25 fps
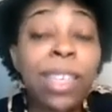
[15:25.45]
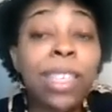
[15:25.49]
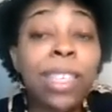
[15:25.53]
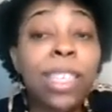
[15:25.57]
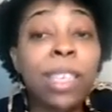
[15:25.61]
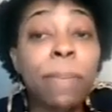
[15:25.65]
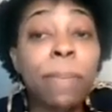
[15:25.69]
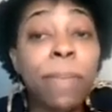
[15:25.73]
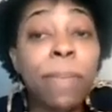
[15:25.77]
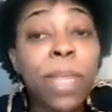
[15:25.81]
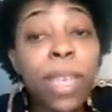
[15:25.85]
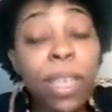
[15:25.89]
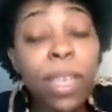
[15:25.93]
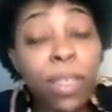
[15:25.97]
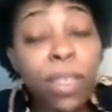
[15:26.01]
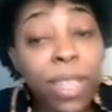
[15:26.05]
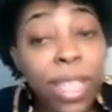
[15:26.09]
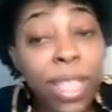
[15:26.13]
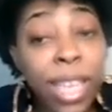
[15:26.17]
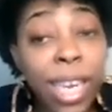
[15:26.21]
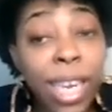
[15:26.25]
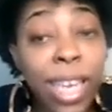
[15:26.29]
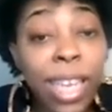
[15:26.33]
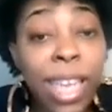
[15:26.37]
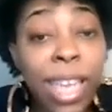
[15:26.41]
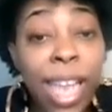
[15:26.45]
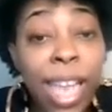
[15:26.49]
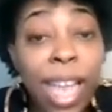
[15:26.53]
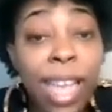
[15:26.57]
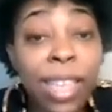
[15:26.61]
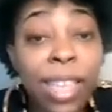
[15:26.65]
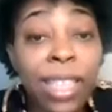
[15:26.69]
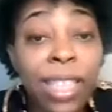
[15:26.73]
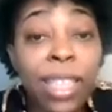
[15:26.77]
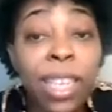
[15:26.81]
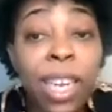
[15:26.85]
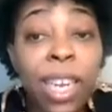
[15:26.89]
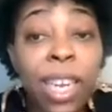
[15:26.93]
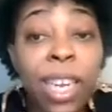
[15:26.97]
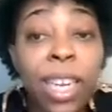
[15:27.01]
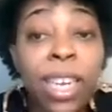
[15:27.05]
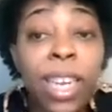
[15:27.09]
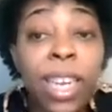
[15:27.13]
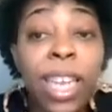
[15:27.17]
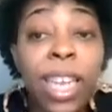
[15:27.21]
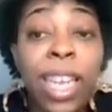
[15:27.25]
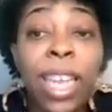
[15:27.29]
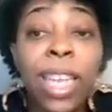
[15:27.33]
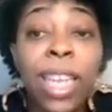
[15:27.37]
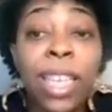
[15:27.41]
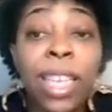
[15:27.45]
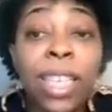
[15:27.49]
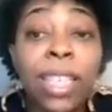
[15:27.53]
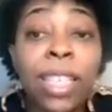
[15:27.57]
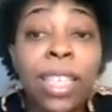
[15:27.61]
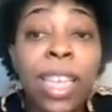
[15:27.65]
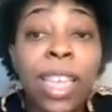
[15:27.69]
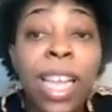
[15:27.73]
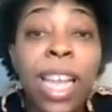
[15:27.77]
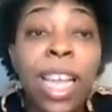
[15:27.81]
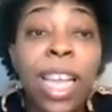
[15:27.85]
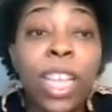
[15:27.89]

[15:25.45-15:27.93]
Something else that he has done is